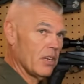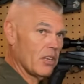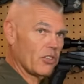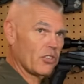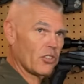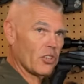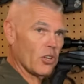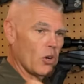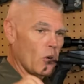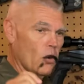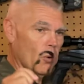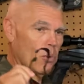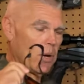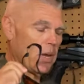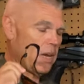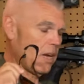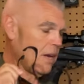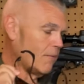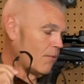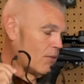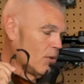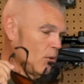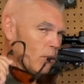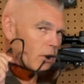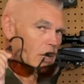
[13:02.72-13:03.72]
So
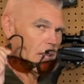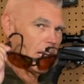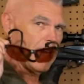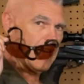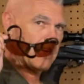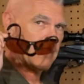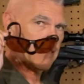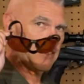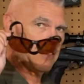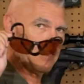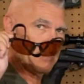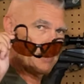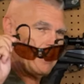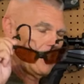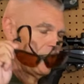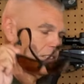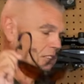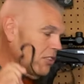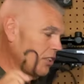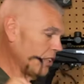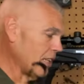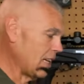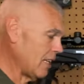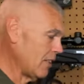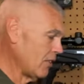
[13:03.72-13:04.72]
if you like
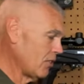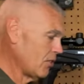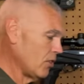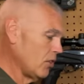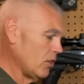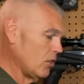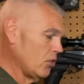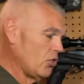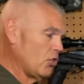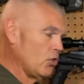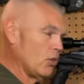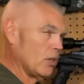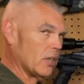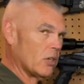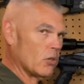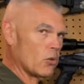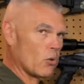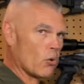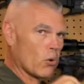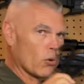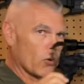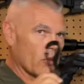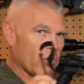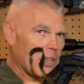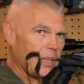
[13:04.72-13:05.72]
these lenses, you can
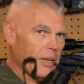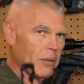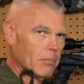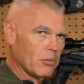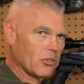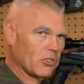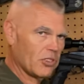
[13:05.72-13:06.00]
order them